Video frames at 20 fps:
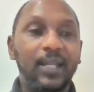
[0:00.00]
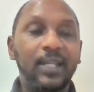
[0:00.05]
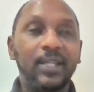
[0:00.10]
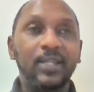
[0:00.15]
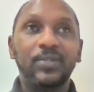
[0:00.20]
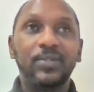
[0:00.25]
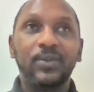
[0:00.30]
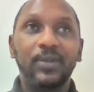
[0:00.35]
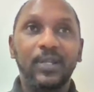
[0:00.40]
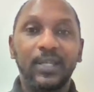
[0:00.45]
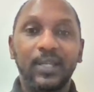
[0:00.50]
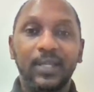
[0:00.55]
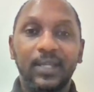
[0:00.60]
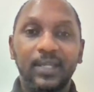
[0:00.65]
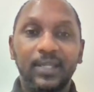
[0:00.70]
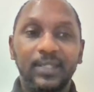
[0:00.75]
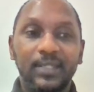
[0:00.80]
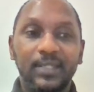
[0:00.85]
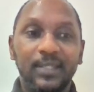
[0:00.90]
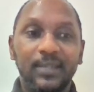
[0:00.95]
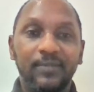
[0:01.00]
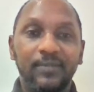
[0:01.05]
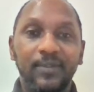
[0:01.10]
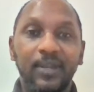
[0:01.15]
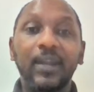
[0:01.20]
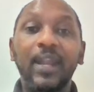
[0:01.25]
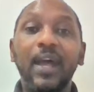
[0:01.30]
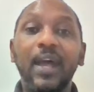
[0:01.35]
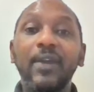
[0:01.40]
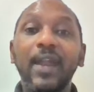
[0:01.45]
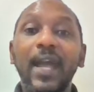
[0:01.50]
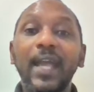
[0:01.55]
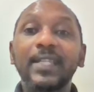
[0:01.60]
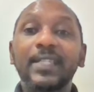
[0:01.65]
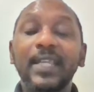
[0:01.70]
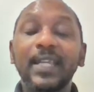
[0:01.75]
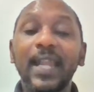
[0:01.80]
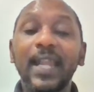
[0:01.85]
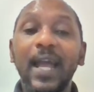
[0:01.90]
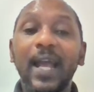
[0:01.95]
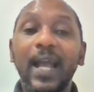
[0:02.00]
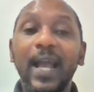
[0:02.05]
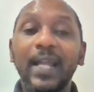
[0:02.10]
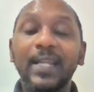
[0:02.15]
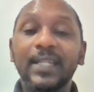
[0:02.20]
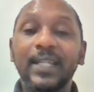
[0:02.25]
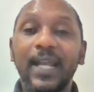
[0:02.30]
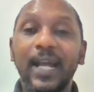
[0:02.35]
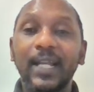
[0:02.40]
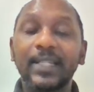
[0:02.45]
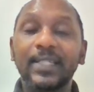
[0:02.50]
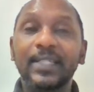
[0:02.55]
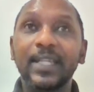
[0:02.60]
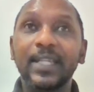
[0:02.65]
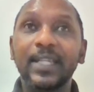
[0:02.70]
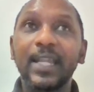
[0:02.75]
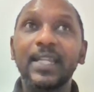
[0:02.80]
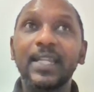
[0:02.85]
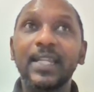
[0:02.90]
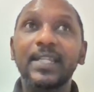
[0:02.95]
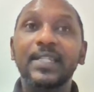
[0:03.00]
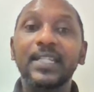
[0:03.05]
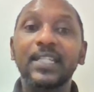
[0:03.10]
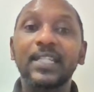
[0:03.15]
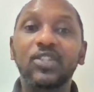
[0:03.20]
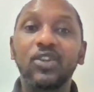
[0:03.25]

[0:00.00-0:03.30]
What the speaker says: I need to talk against it. No, he said a radical. He said that they